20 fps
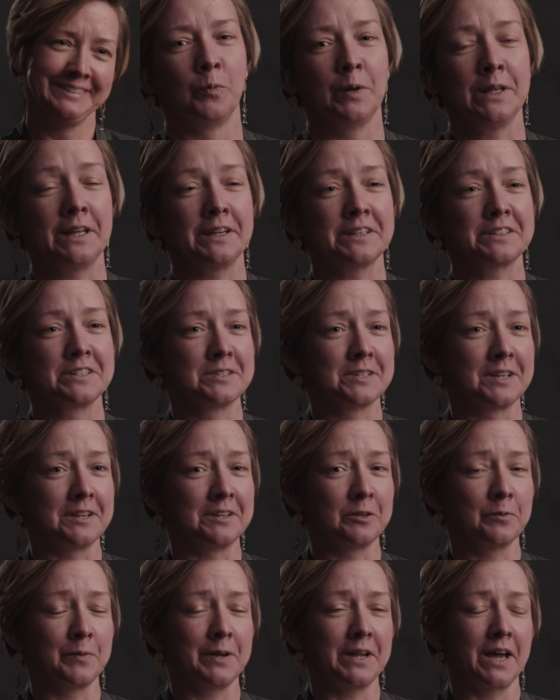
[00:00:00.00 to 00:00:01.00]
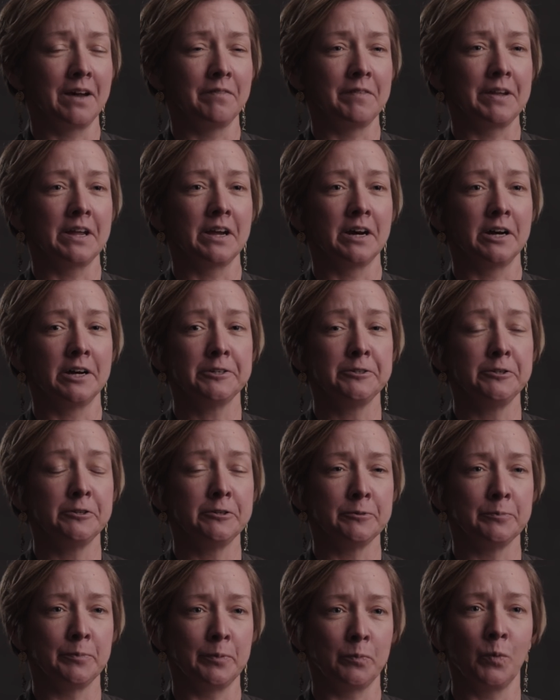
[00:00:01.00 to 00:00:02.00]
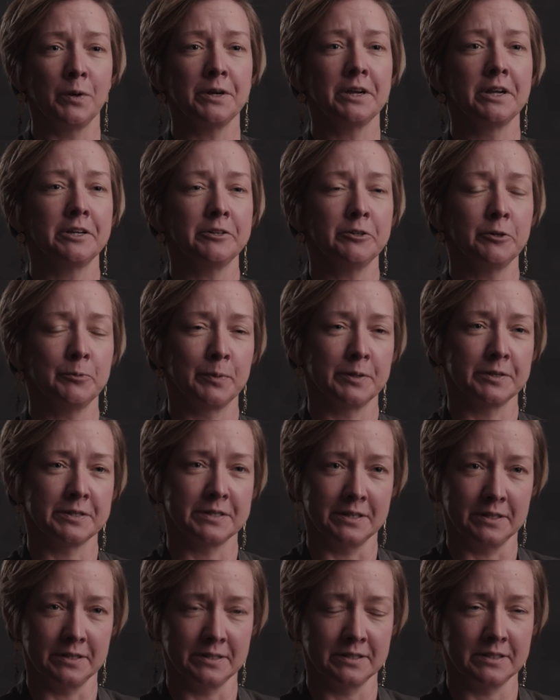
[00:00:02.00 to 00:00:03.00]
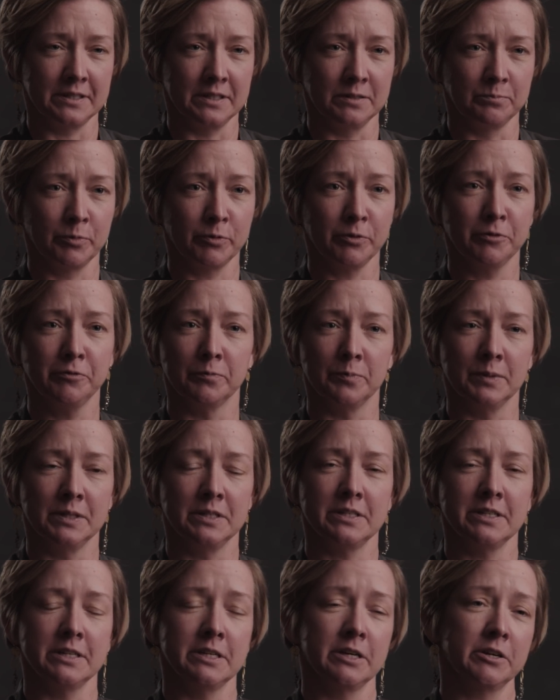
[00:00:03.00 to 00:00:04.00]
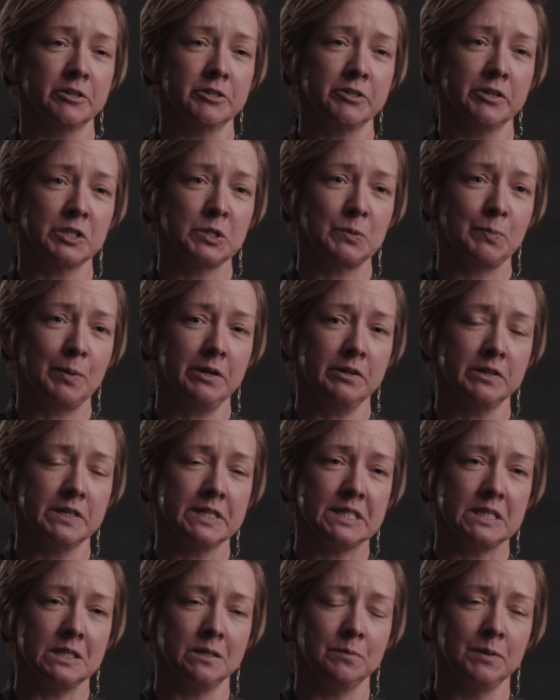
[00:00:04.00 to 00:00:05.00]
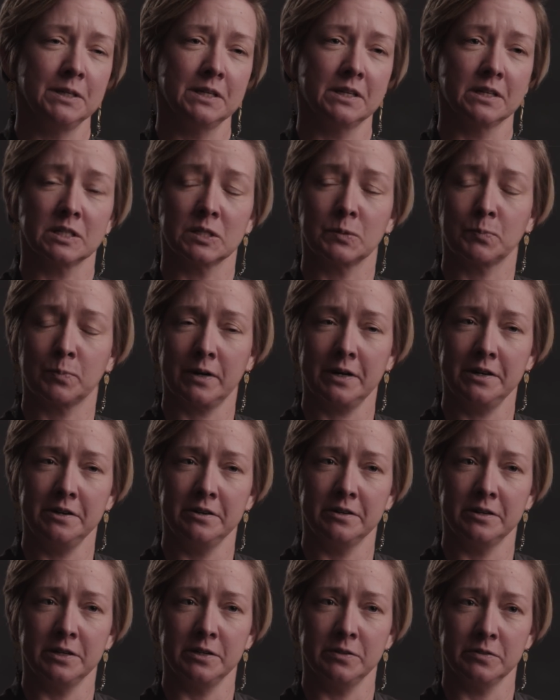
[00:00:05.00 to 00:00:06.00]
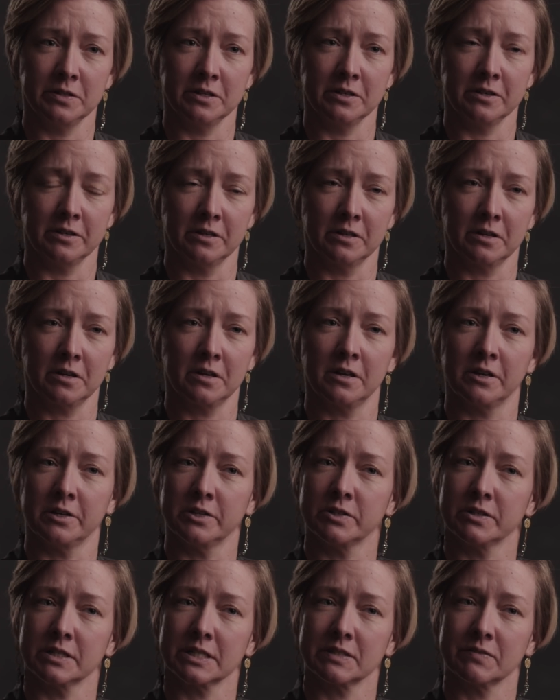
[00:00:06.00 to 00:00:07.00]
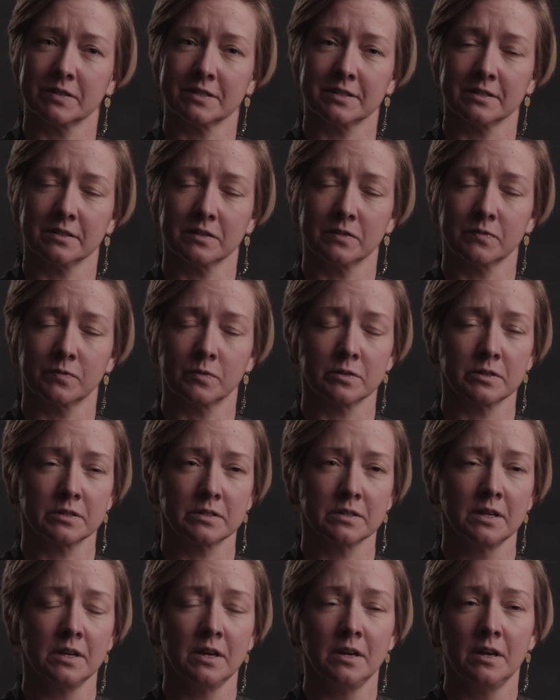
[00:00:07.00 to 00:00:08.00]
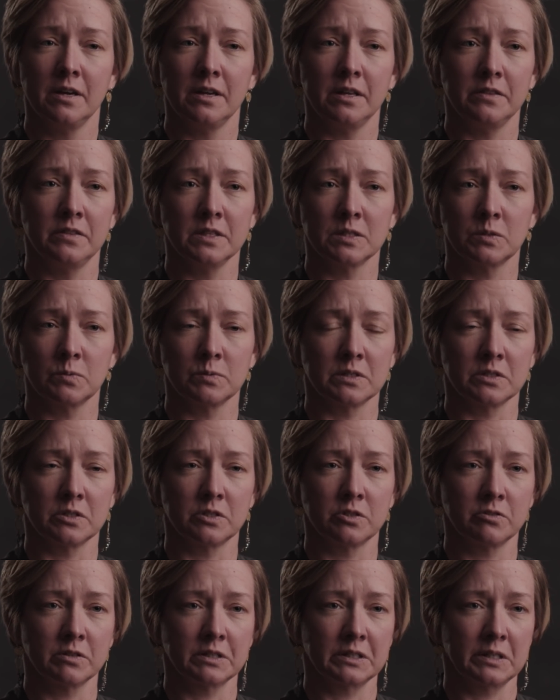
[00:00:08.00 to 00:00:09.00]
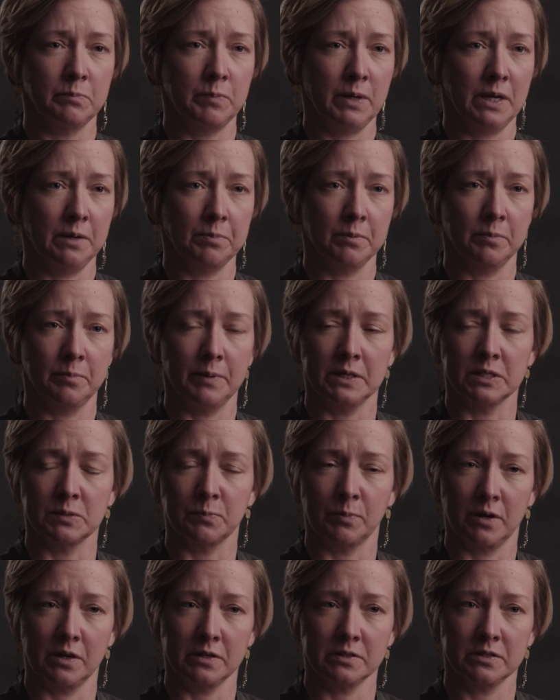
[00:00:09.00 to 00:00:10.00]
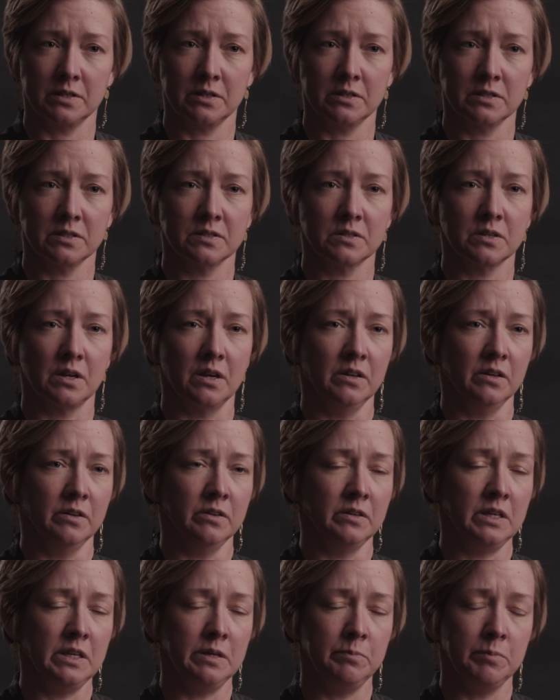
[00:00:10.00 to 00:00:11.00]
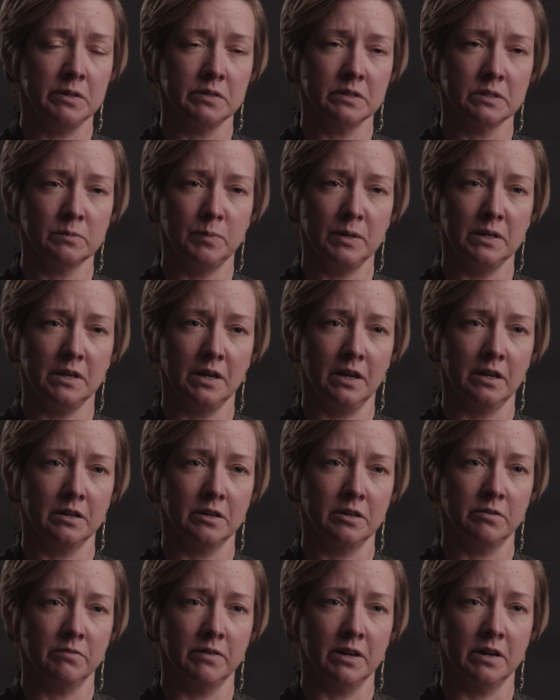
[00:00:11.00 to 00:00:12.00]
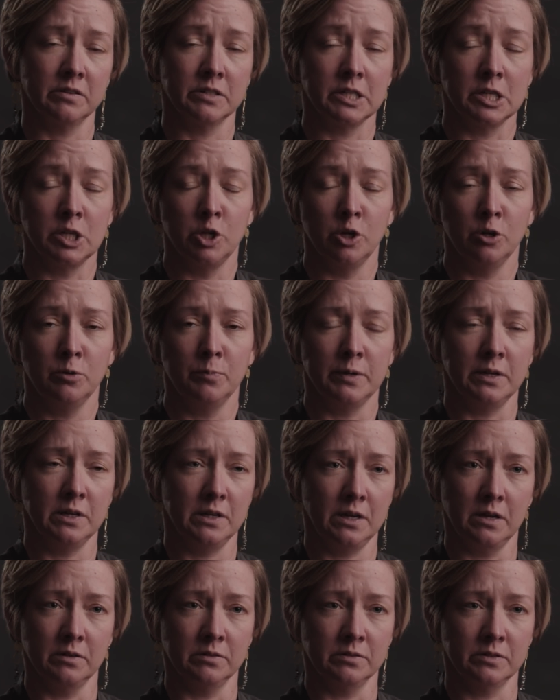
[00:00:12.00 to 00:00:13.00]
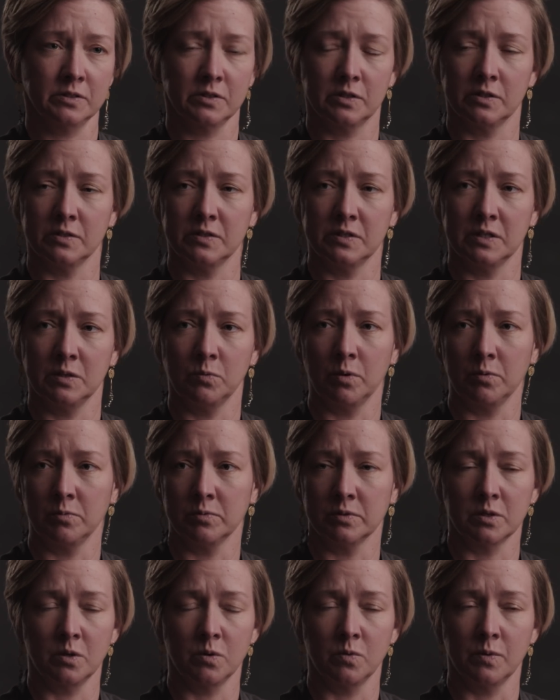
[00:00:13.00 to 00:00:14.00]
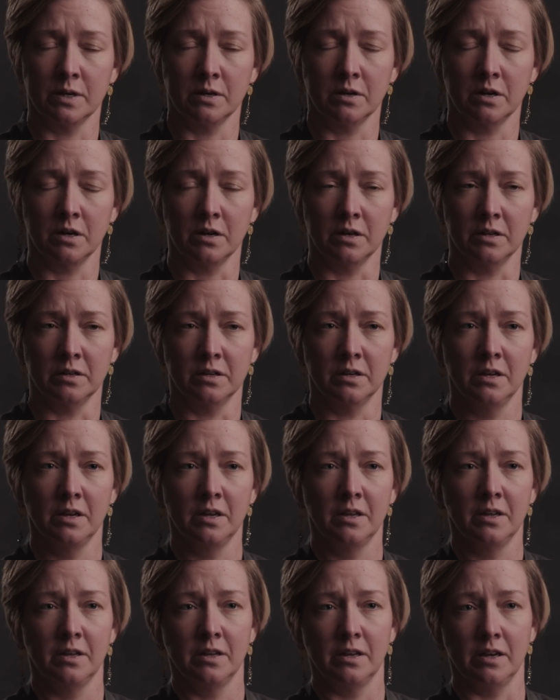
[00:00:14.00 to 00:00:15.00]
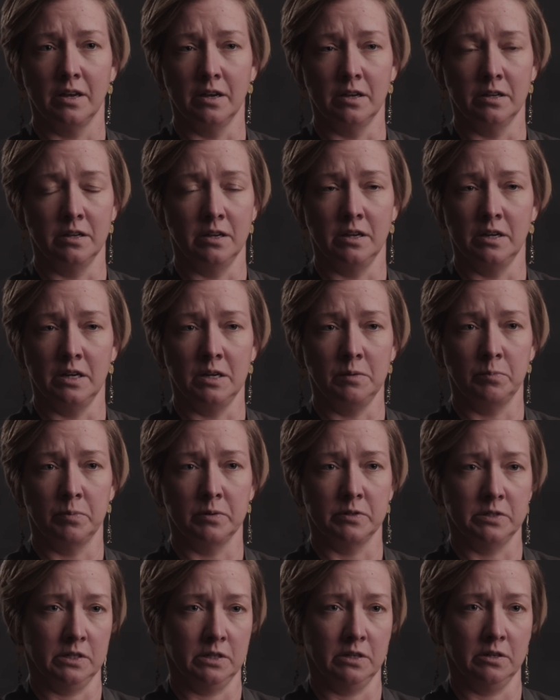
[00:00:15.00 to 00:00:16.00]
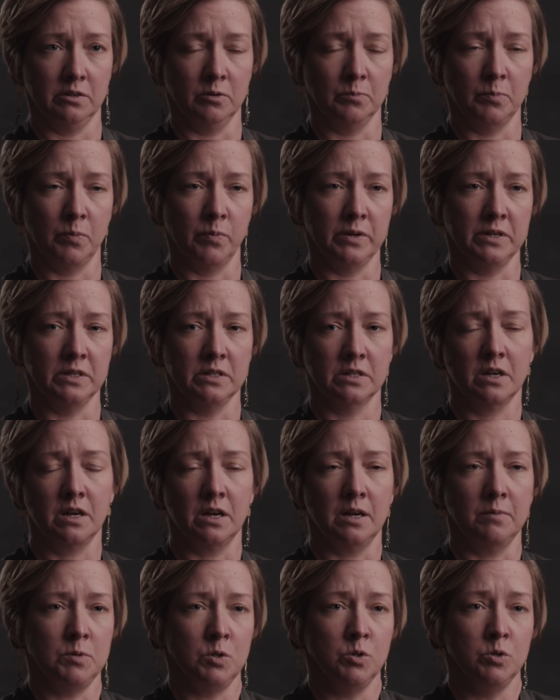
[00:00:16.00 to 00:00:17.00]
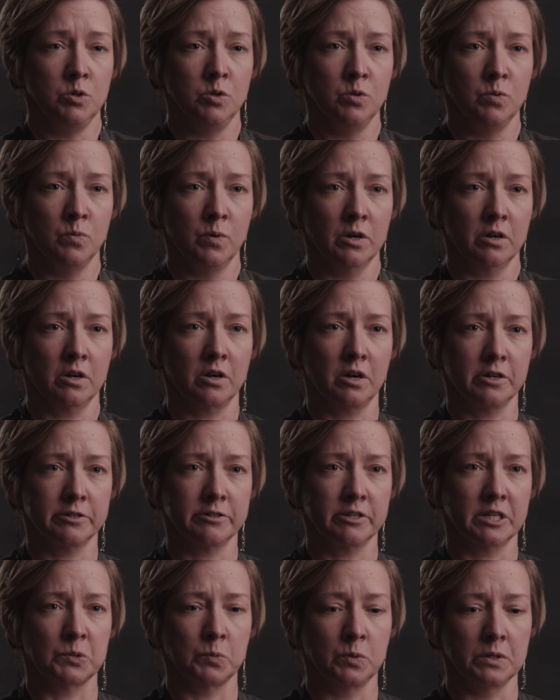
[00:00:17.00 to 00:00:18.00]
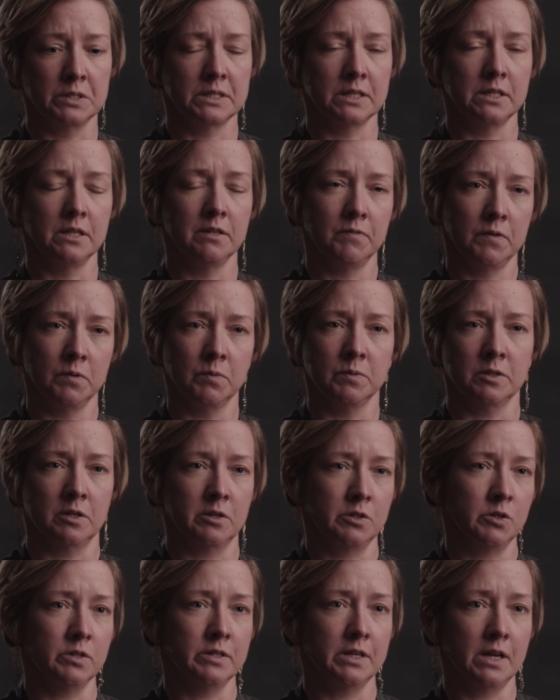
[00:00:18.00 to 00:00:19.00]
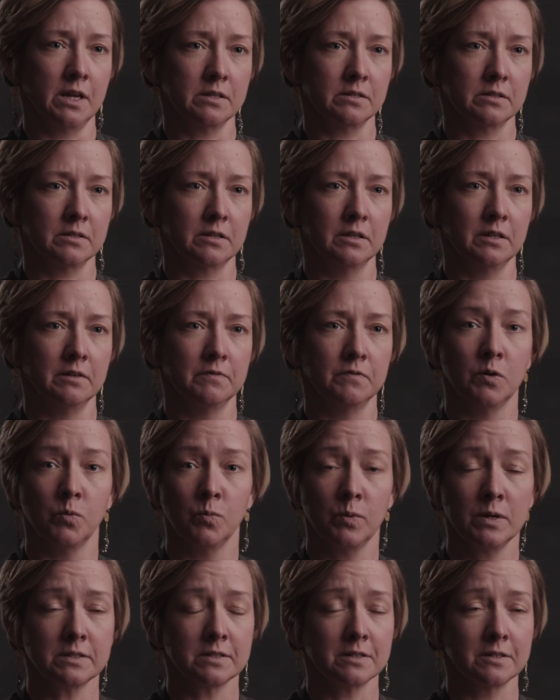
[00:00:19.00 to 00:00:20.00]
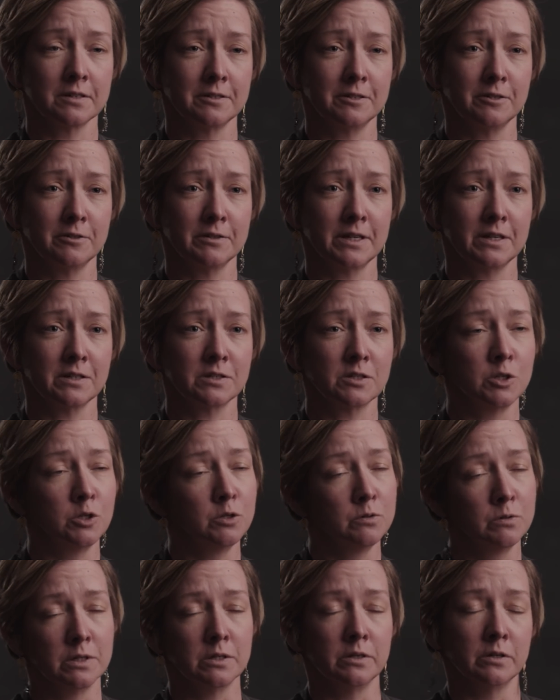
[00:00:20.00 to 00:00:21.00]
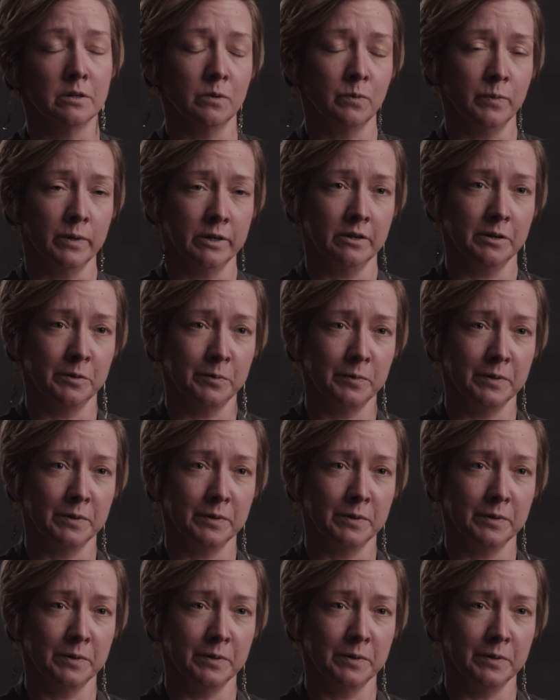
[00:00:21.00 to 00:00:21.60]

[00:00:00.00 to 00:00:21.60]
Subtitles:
We like to say that we have a 100% improvement in our transparency, because prior to using Conga contracts for Salesforce, this was a strictly paper-based process, emails being handed around, and nobody else could see what was going on at any particular point in time. You knew where a contract was if it was on your desk, and if it wasn't on your desk, you didn't know where it